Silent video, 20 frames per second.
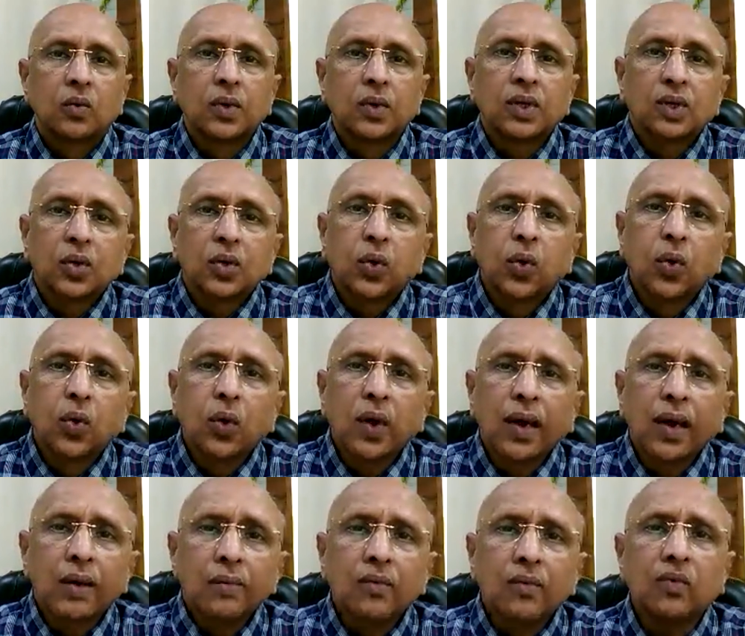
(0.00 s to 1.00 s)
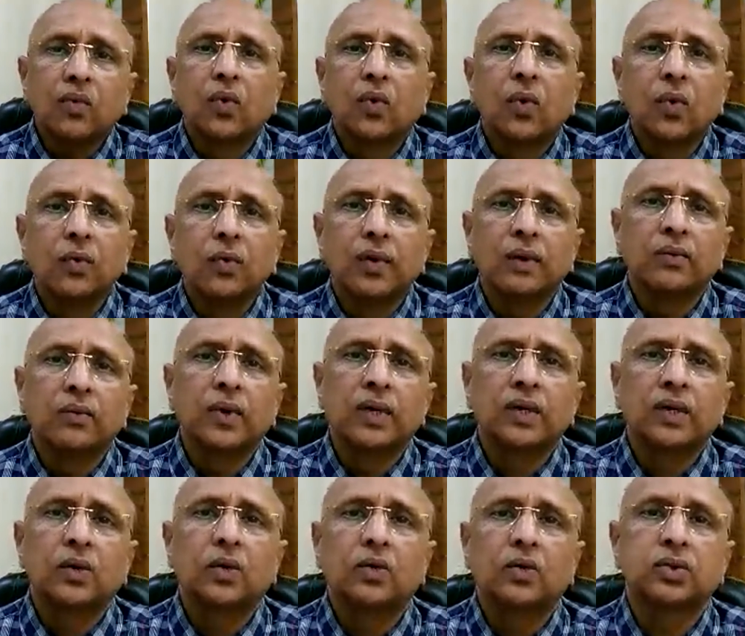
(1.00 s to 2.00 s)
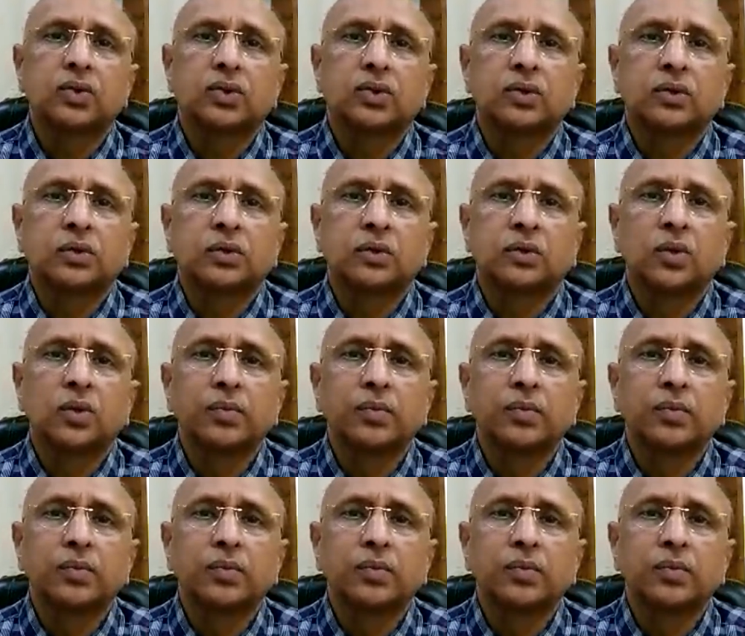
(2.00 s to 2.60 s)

With whoever goes